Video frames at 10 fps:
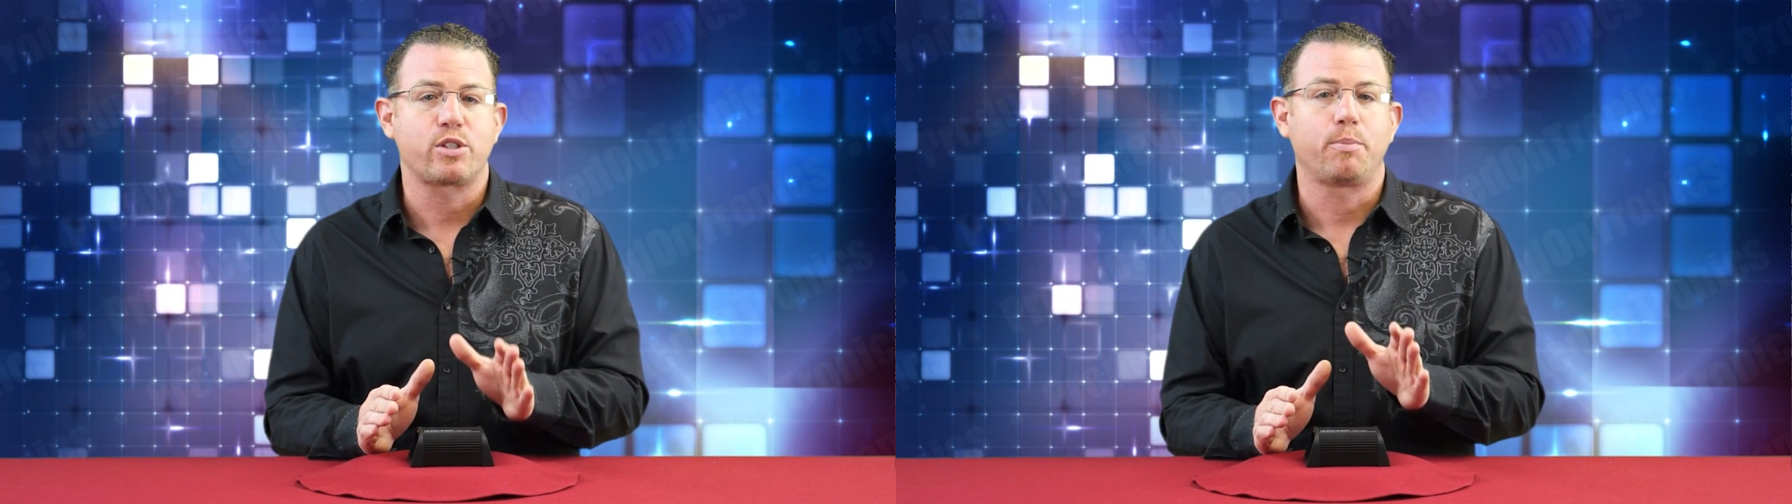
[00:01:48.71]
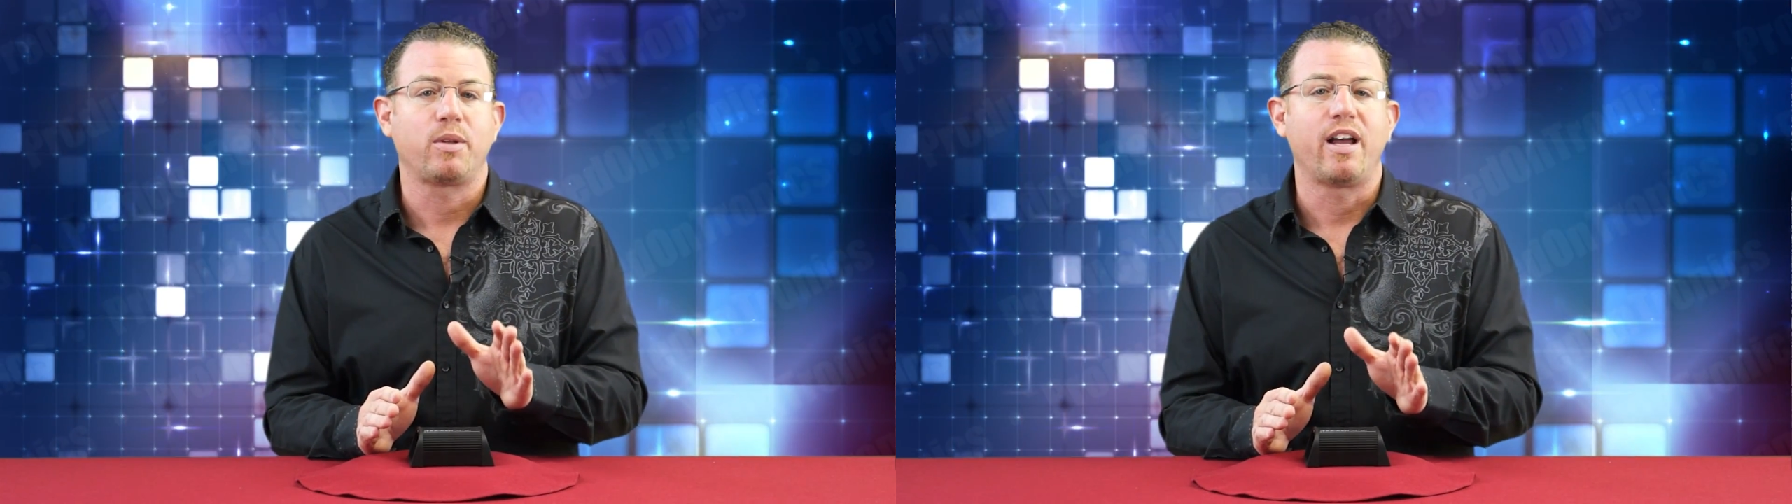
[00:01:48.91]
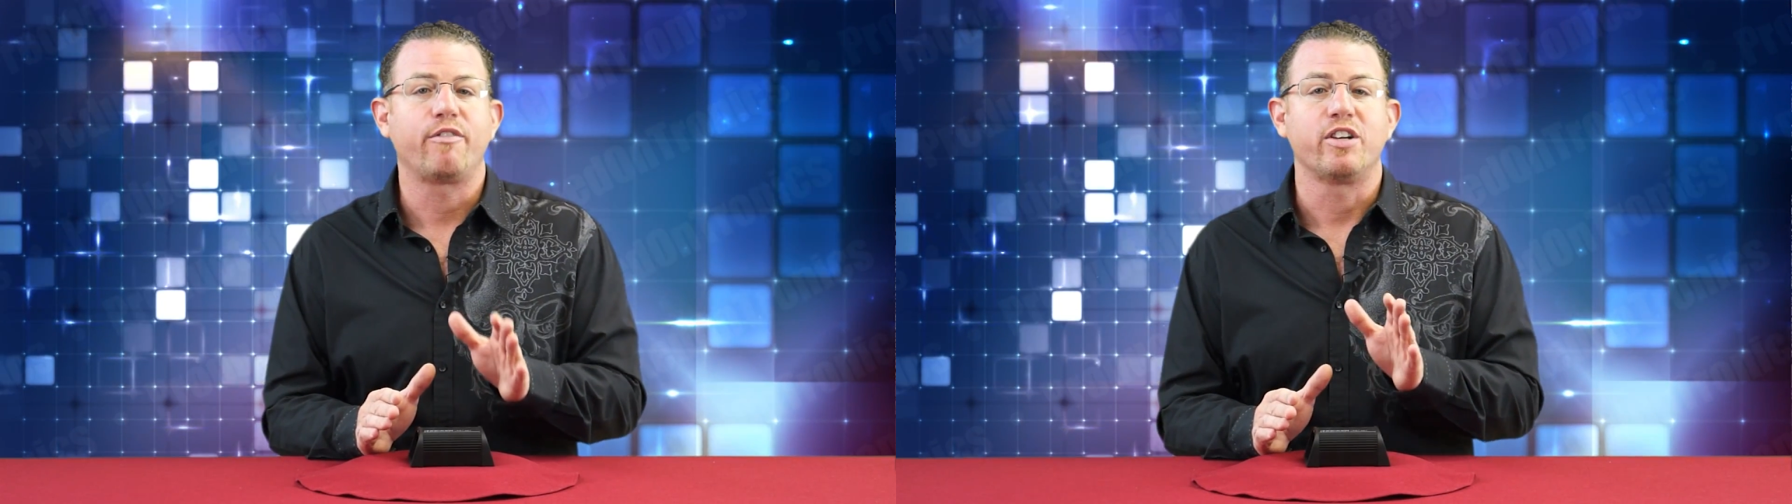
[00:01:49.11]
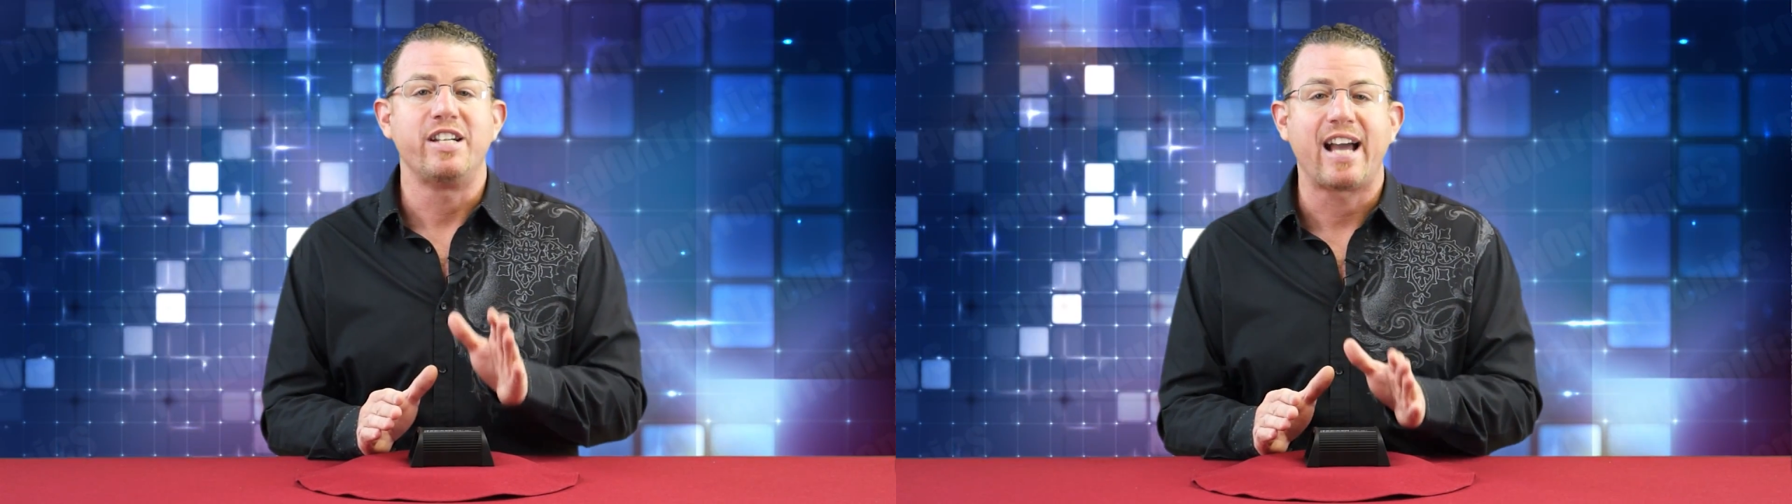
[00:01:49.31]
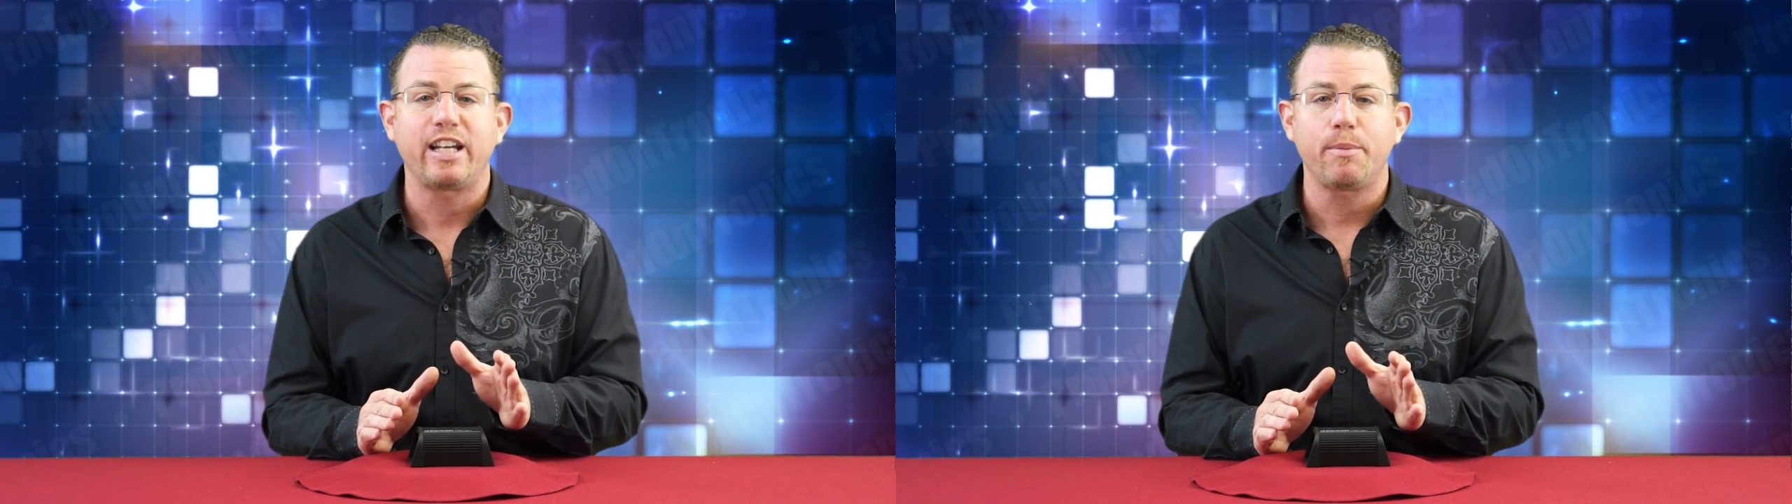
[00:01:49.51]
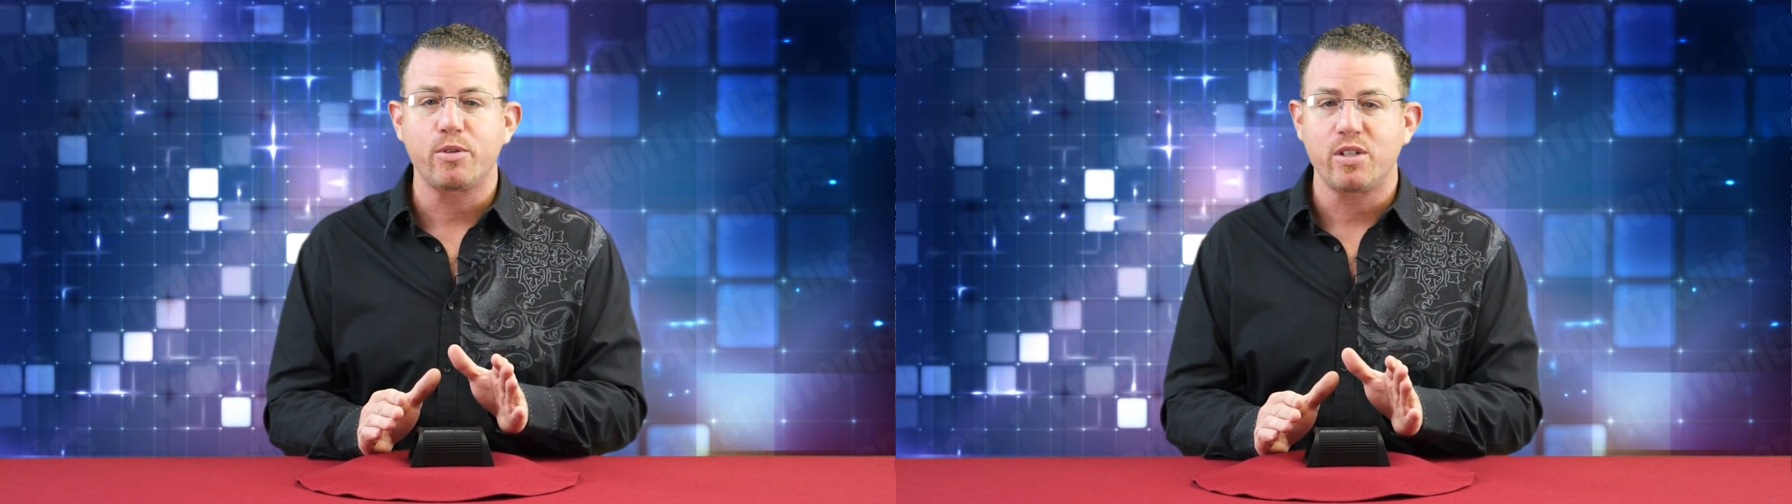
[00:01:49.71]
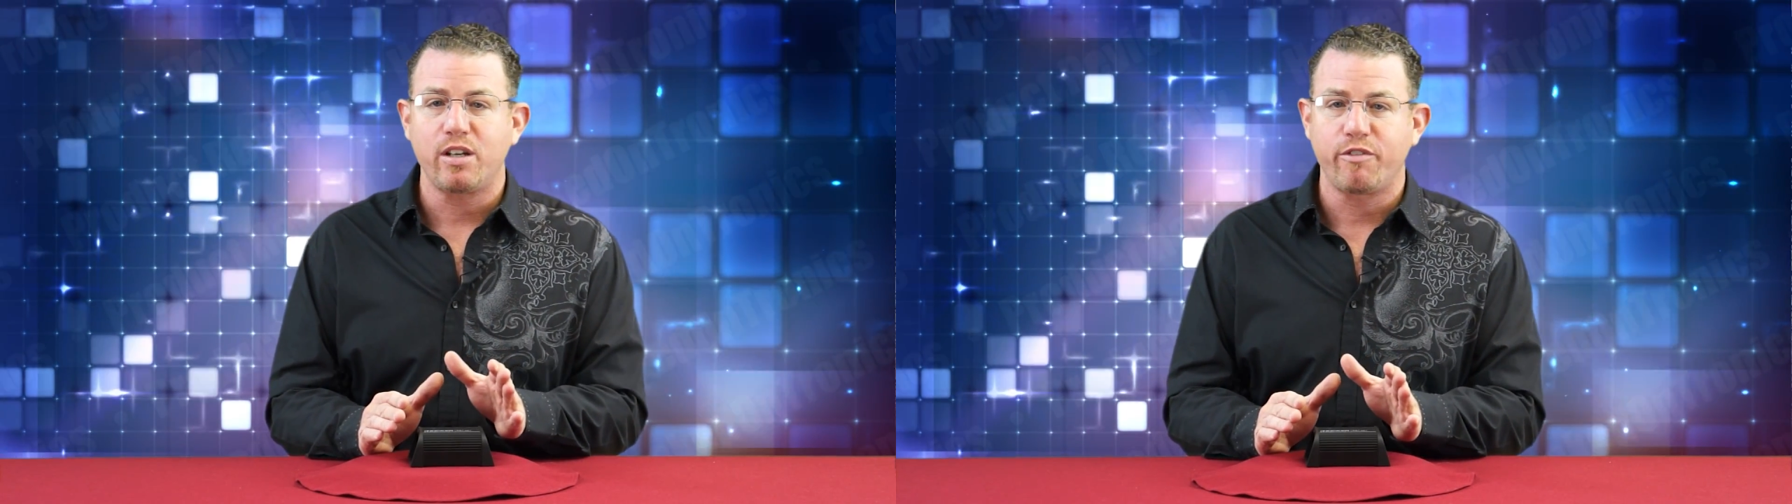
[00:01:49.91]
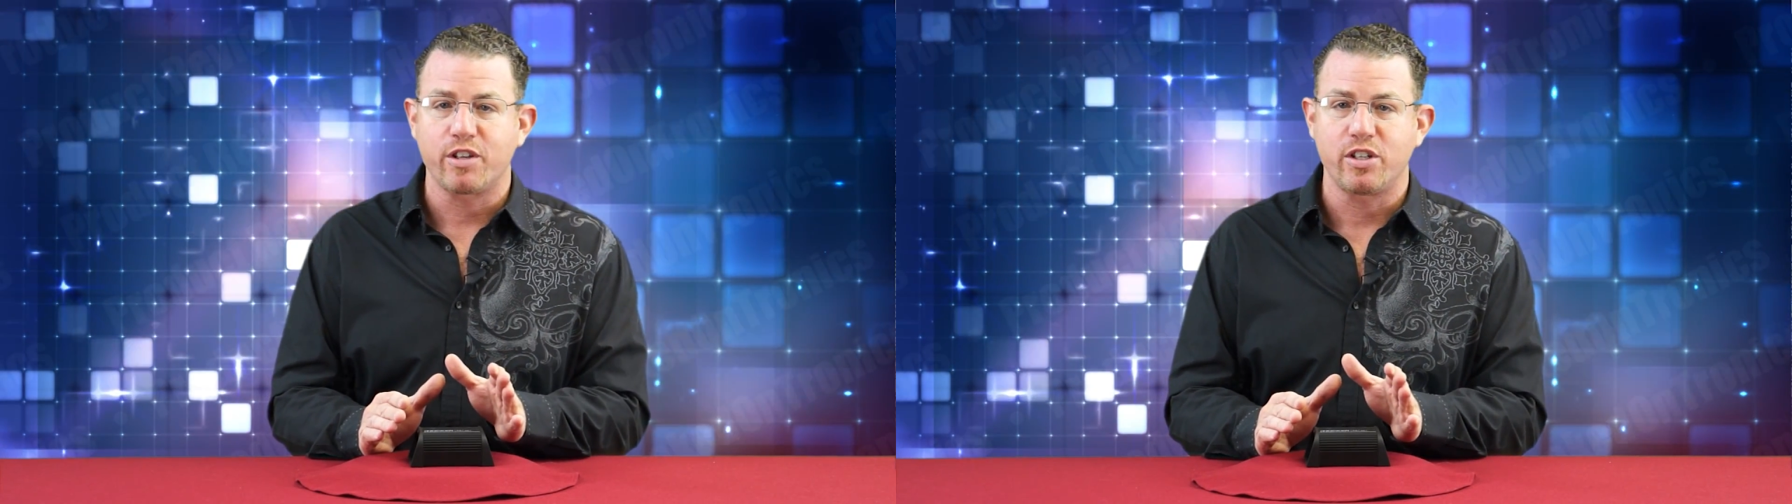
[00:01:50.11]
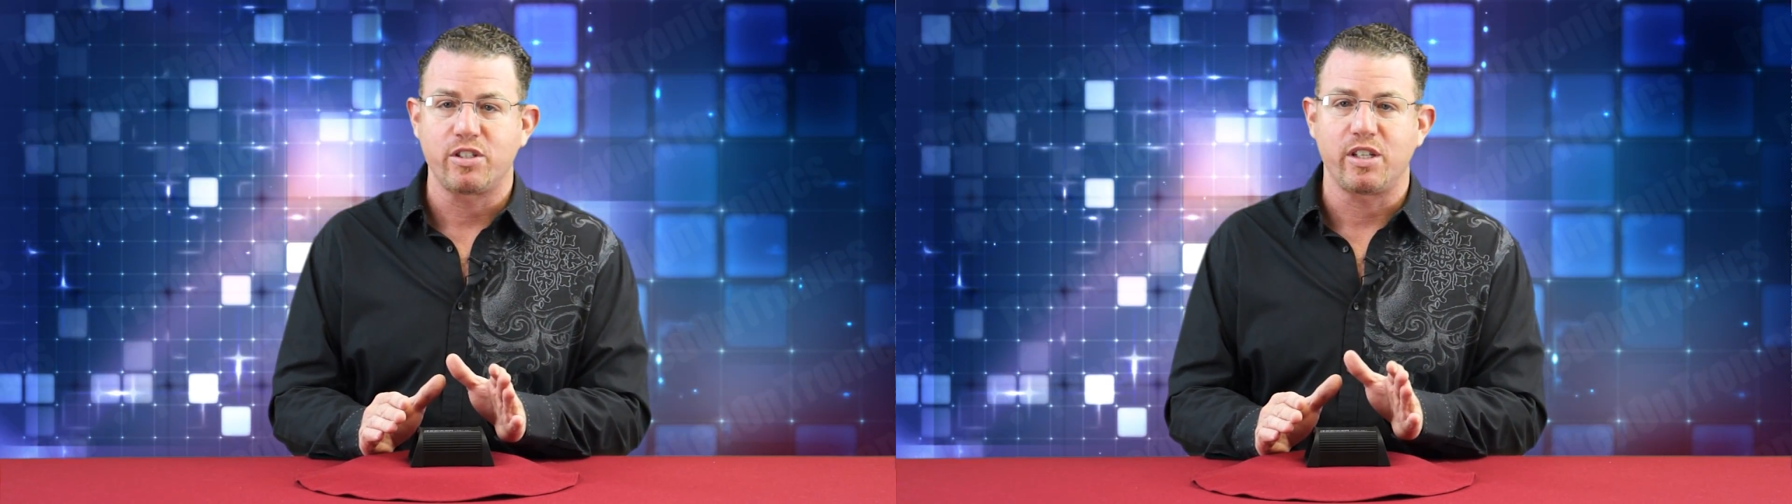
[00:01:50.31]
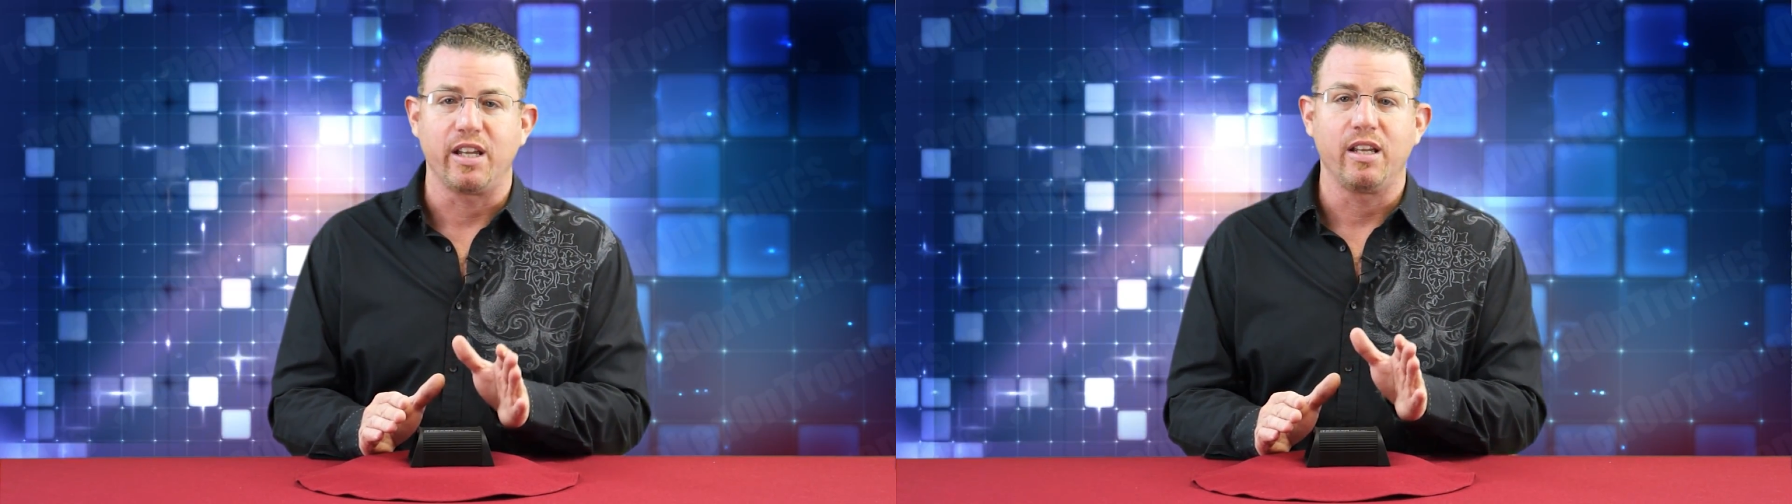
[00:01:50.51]
supply for 90%
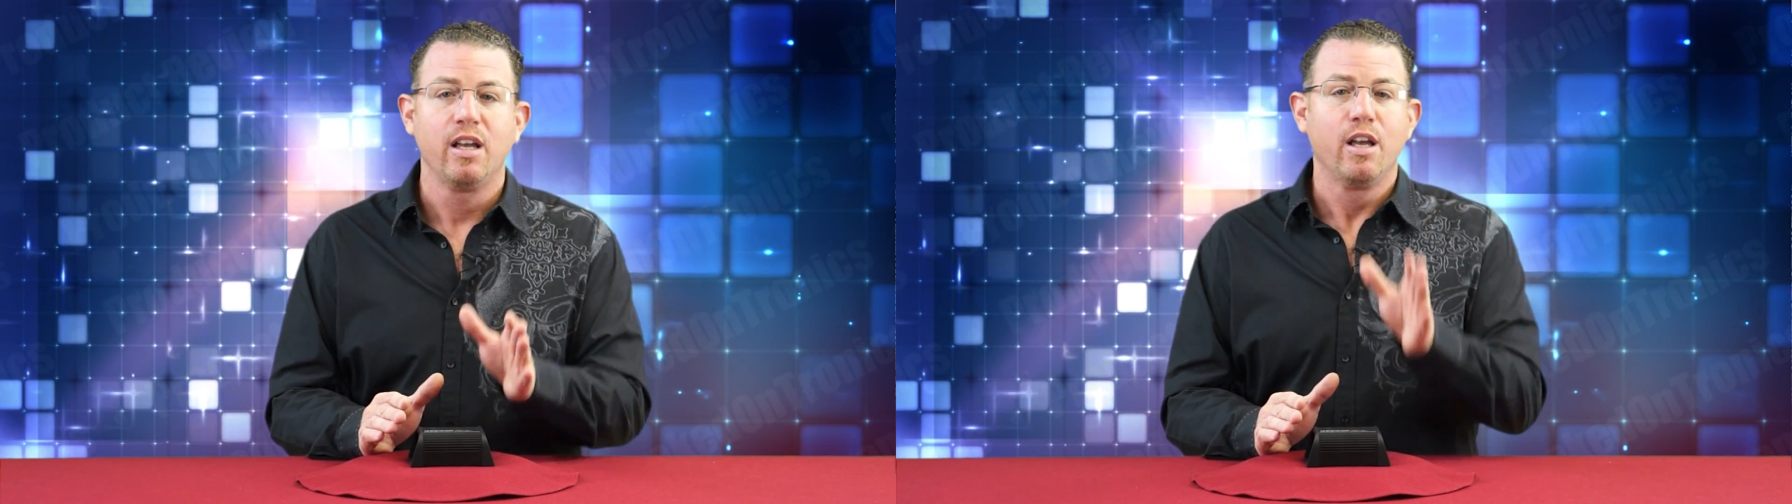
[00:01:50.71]
efficiency,